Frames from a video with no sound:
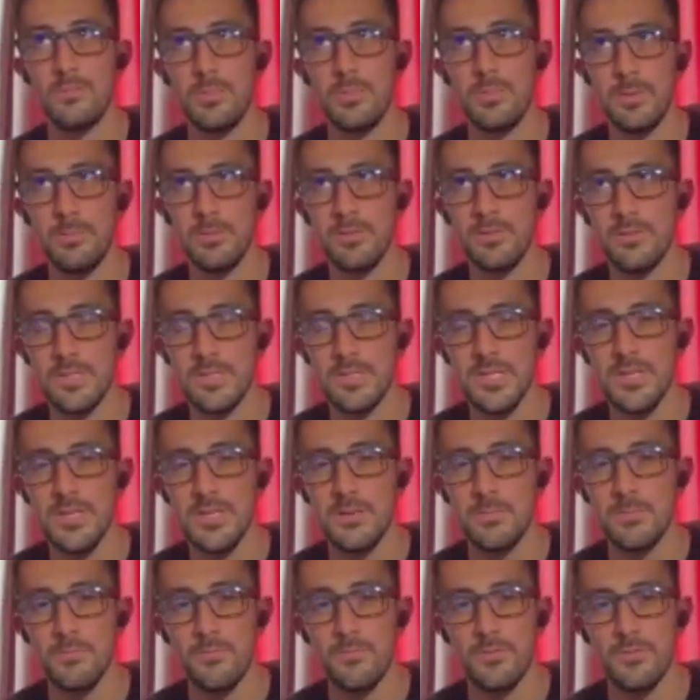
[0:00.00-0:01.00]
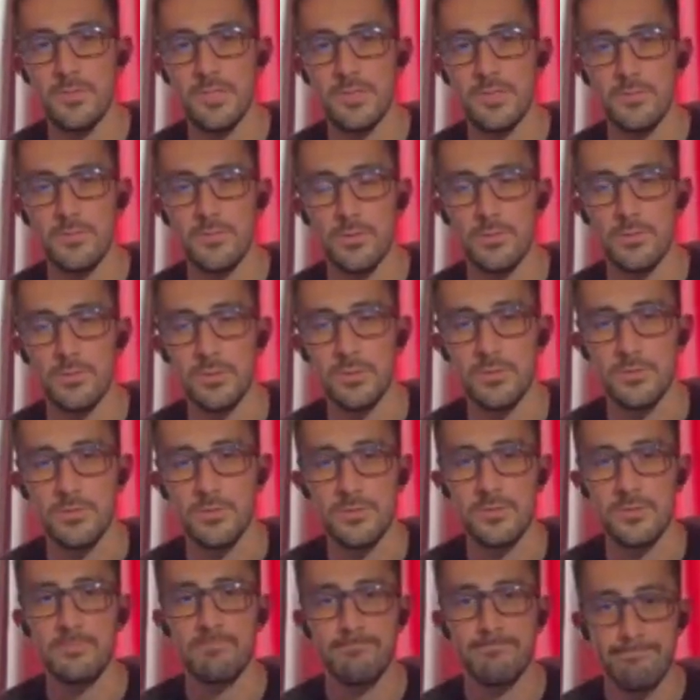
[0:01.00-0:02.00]
people to see first and
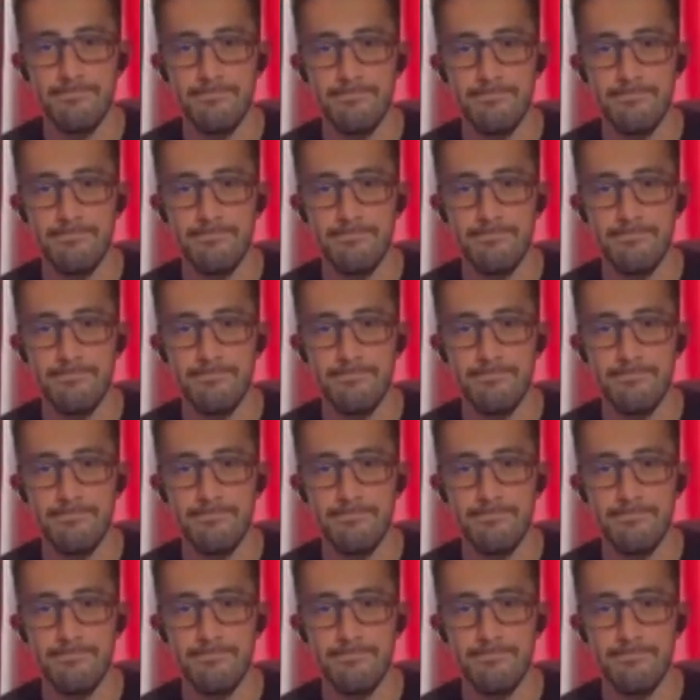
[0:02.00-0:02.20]
foremost.